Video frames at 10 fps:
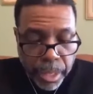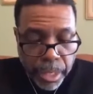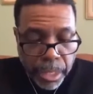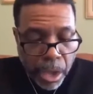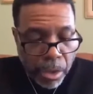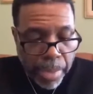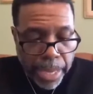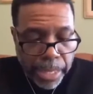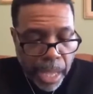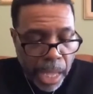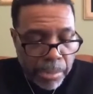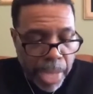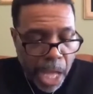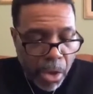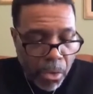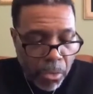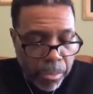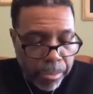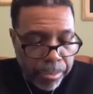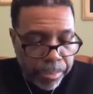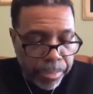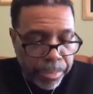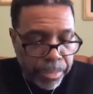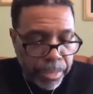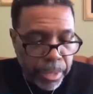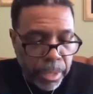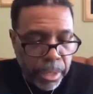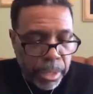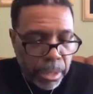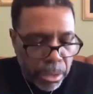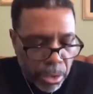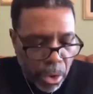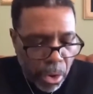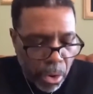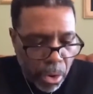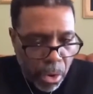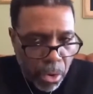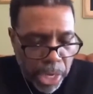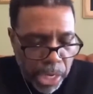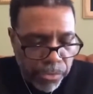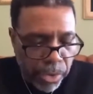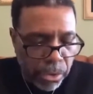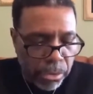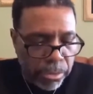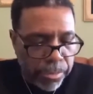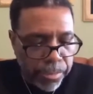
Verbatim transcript: and the Almighty God of my home, no evil